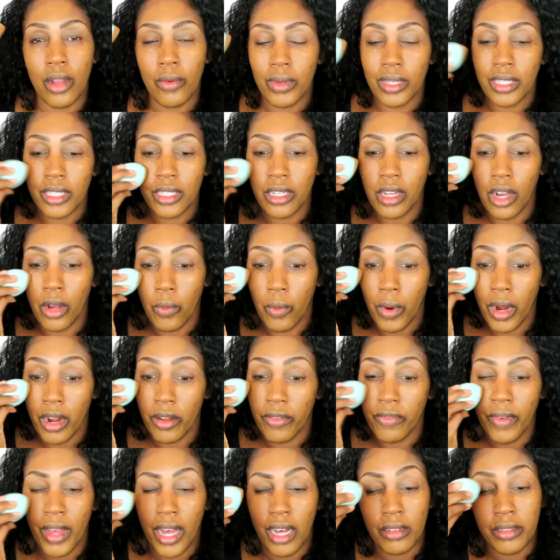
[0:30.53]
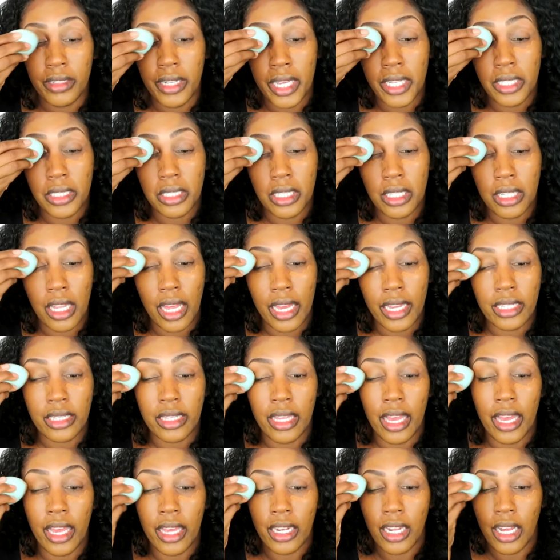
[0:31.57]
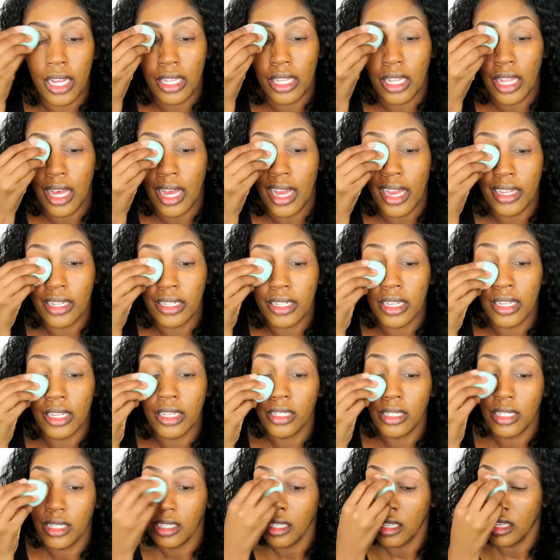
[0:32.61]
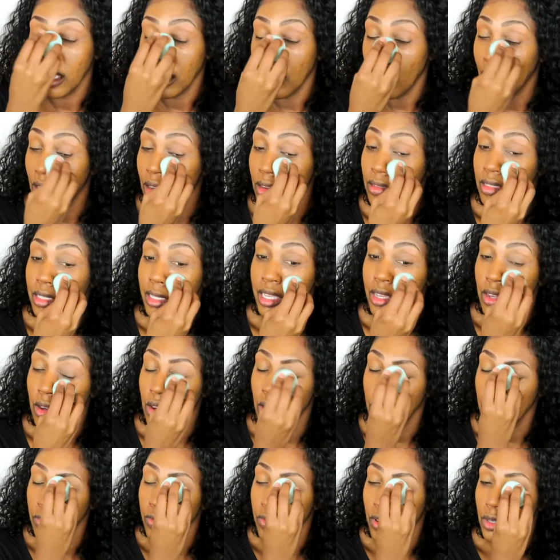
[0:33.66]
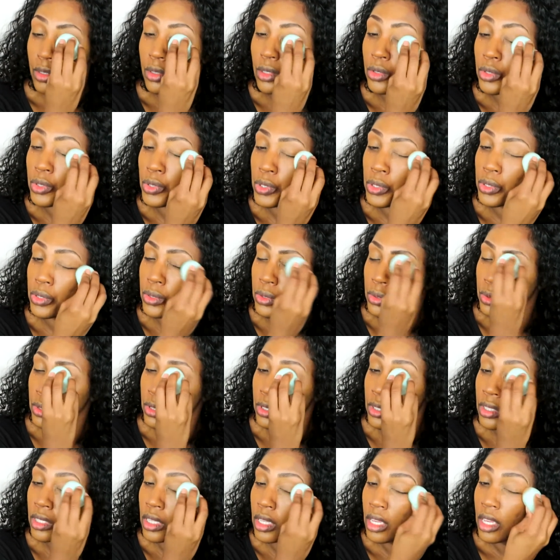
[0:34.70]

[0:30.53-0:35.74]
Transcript: really don't wear foundation like that a lot. Only on photo shoots.